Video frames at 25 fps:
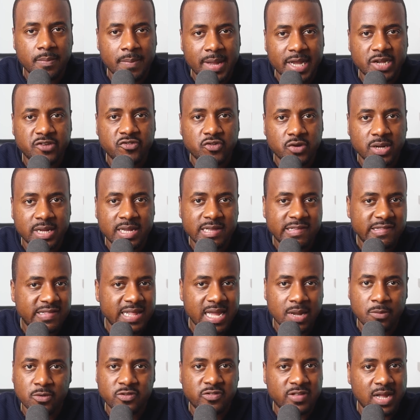to make sure that his
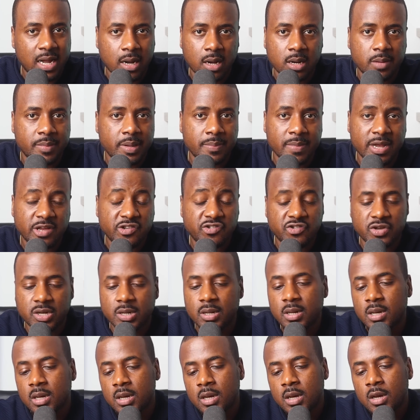name was not going to be
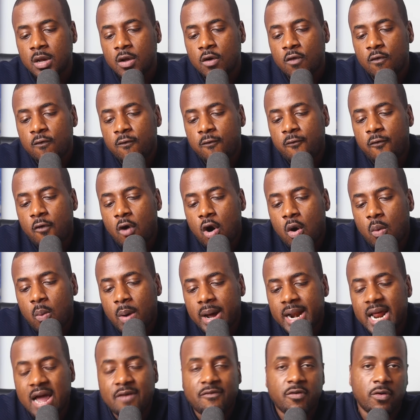mentioned for
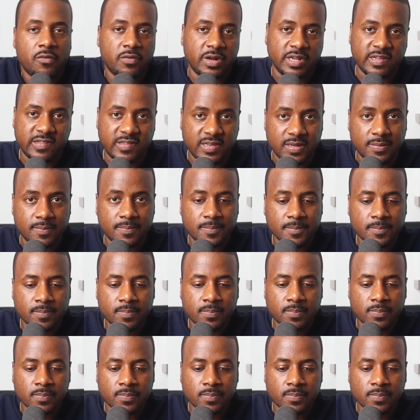whatever reason.